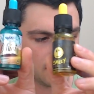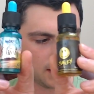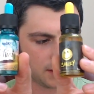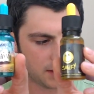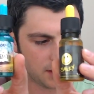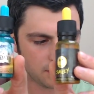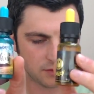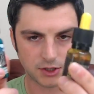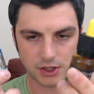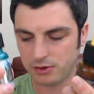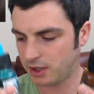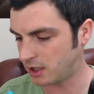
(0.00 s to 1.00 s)
These two
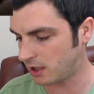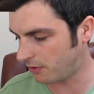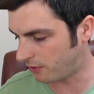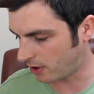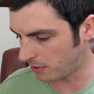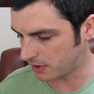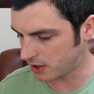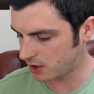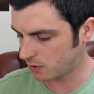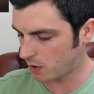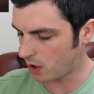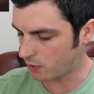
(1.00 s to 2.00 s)
juices from
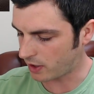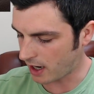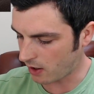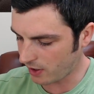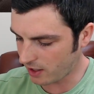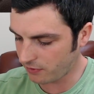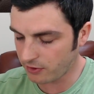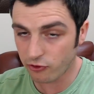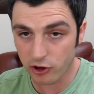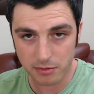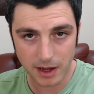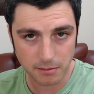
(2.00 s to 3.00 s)
Swoke. Now, if
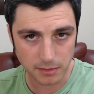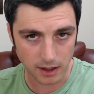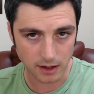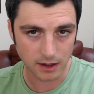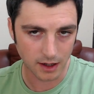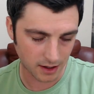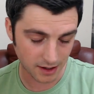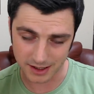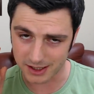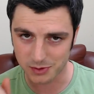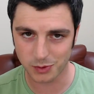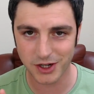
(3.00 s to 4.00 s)
you remember,
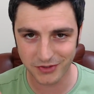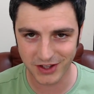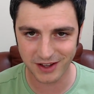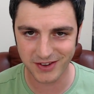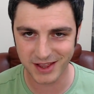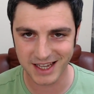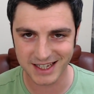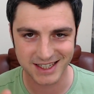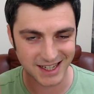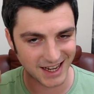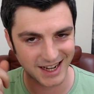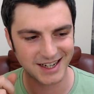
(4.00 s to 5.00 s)
and it's worth keeping
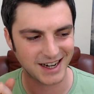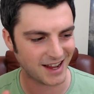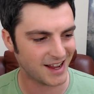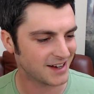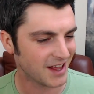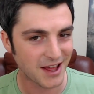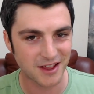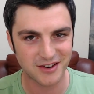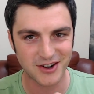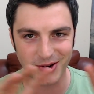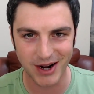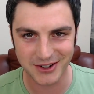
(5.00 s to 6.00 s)
this in your head
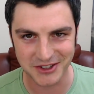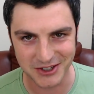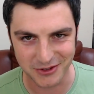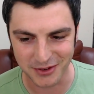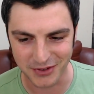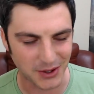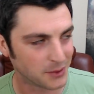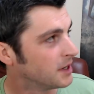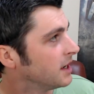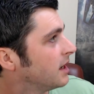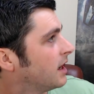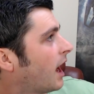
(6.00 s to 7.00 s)
throughout this review,
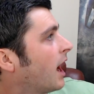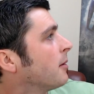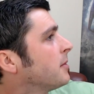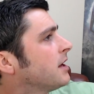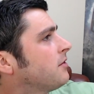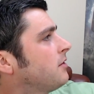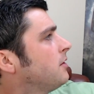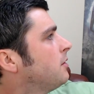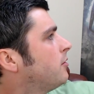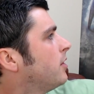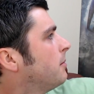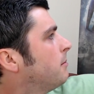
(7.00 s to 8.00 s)
if
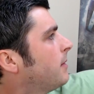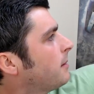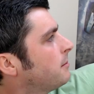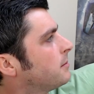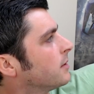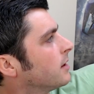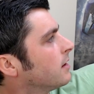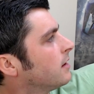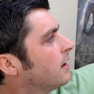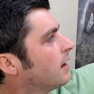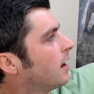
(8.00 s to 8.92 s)
you remember,